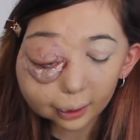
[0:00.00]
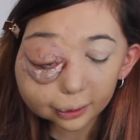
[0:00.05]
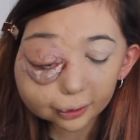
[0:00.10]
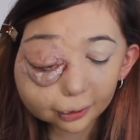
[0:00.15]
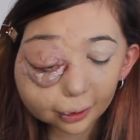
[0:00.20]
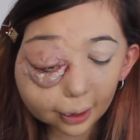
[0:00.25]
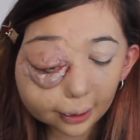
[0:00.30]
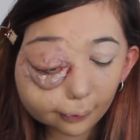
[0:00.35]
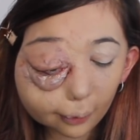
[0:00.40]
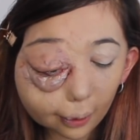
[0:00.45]

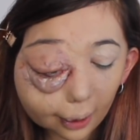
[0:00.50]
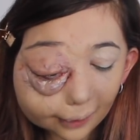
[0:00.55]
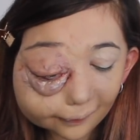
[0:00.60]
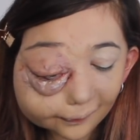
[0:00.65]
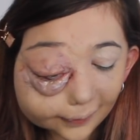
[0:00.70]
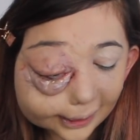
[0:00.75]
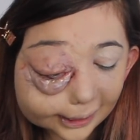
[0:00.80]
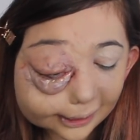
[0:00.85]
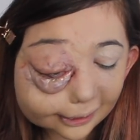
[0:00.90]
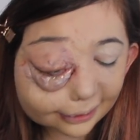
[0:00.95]
Do you know what? I
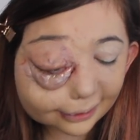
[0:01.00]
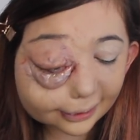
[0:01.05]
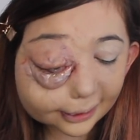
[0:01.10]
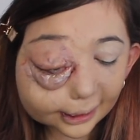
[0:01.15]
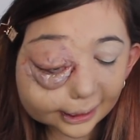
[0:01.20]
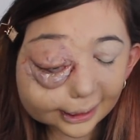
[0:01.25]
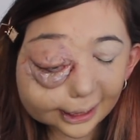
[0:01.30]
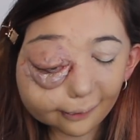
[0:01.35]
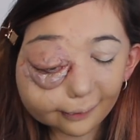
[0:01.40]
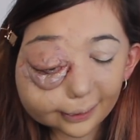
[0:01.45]
really don't
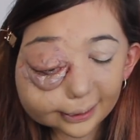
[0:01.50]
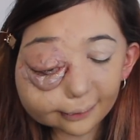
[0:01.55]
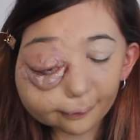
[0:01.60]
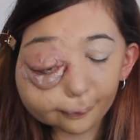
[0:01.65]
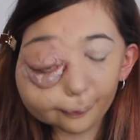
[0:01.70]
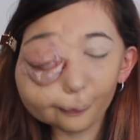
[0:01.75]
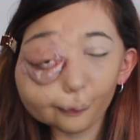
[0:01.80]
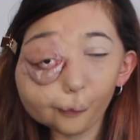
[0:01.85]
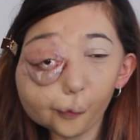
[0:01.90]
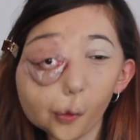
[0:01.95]
think there is
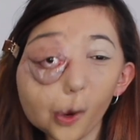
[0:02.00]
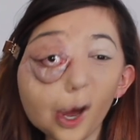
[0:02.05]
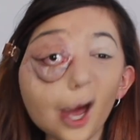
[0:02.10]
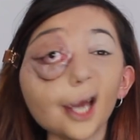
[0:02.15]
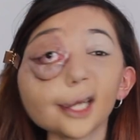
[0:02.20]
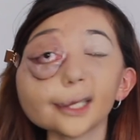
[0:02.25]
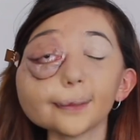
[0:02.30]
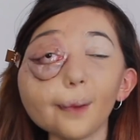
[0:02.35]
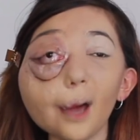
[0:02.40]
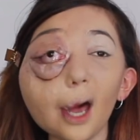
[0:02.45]
a
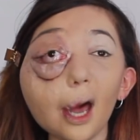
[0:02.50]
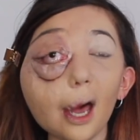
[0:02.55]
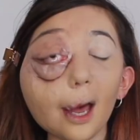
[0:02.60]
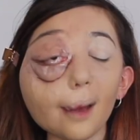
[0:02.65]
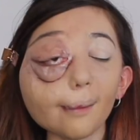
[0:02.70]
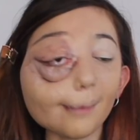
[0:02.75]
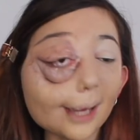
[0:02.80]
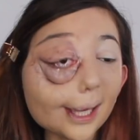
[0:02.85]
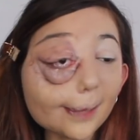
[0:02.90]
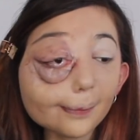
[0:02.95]
worse
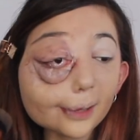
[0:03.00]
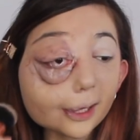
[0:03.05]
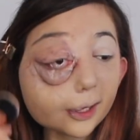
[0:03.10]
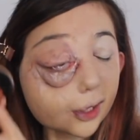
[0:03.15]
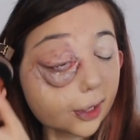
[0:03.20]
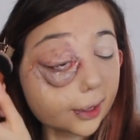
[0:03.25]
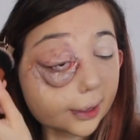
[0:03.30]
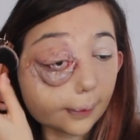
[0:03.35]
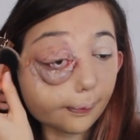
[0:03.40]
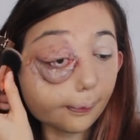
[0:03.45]
part. Maybe
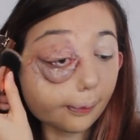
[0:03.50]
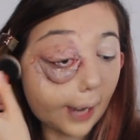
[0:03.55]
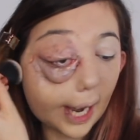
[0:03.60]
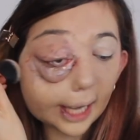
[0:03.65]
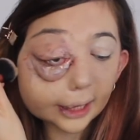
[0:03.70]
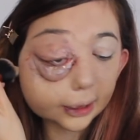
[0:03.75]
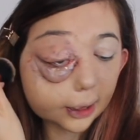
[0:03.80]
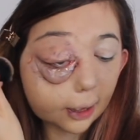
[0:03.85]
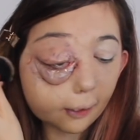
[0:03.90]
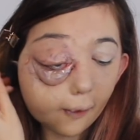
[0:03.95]
just the
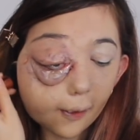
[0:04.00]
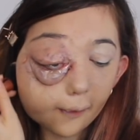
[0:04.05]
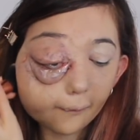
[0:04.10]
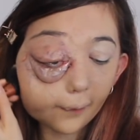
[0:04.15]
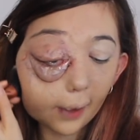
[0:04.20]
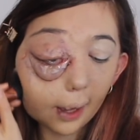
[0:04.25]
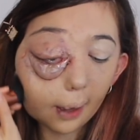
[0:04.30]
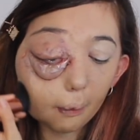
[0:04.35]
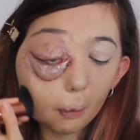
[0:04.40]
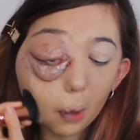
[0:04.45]
pressure
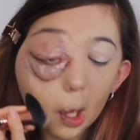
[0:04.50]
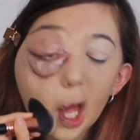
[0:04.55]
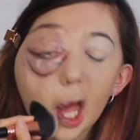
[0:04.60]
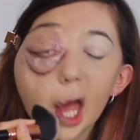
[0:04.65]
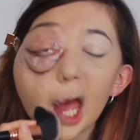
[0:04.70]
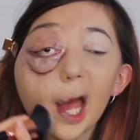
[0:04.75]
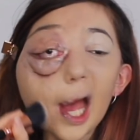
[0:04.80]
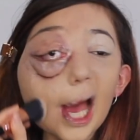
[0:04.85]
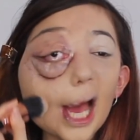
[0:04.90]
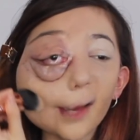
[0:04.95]
of
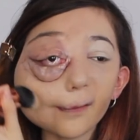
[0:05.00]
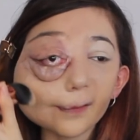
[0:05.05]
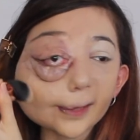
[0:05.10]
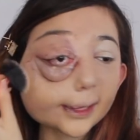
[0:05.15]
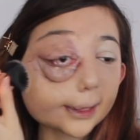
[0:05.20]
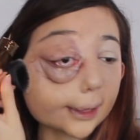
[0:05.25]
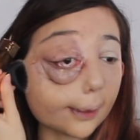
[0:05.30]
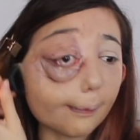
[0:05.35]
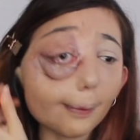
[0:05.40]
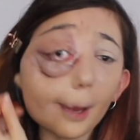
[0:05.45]

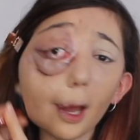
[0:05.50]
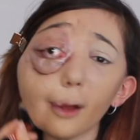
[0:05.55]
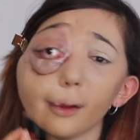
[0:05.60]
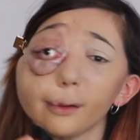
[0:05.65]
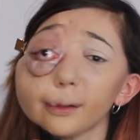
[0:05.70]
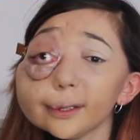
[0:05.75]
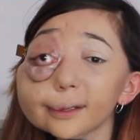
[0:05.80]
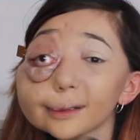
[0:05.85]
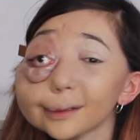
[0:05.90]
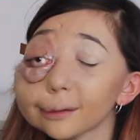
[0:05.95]
having to
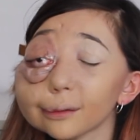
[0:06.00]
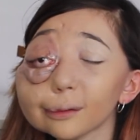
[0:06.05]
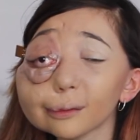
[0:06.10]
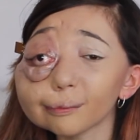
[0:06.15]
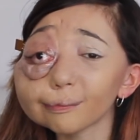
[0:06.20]
post.